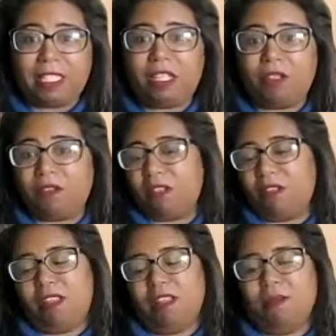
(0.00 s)
you can
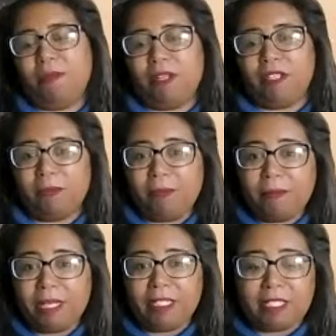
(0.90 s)
hit upon
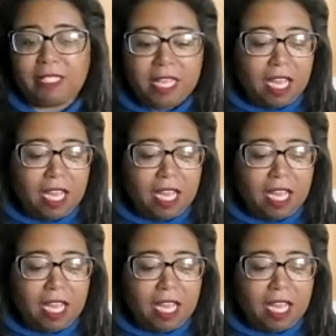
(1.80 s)
commitment,